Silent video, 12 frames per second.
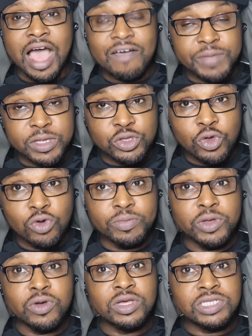I've been
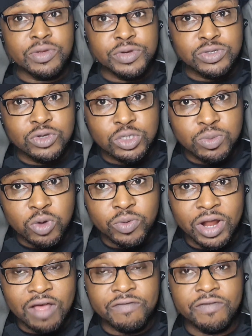told because there is no
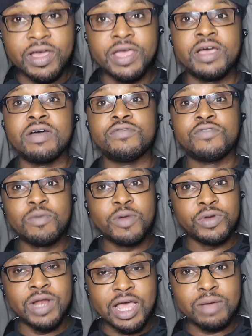smoke without fire
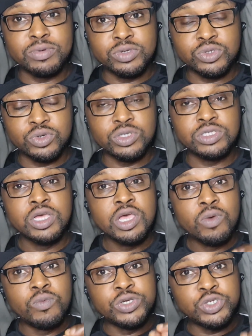from a reliable source,
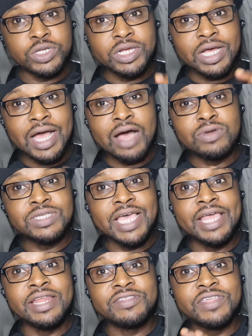we shouldn't count
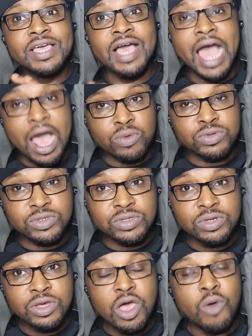anything
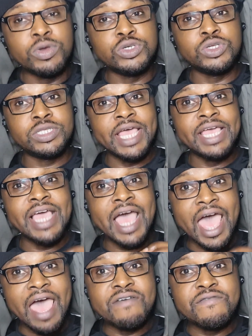out. We should take
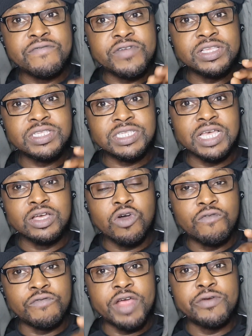every
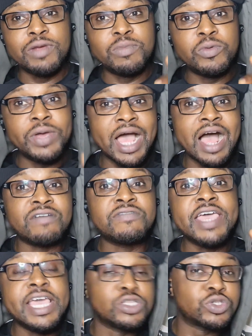single variable we
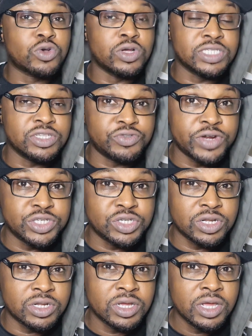have into
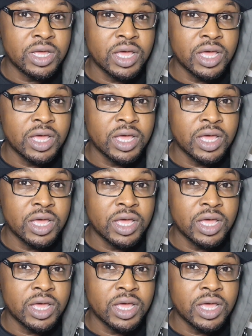consideration.